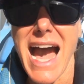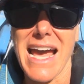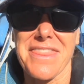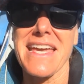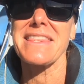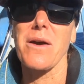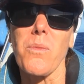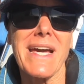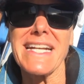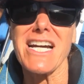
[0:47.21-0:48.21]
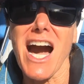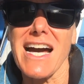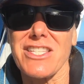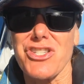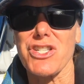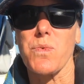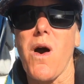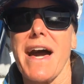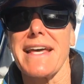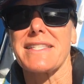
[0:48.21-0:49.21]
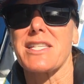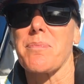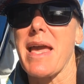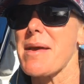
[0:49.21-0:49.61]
I think the wind gods just want us to be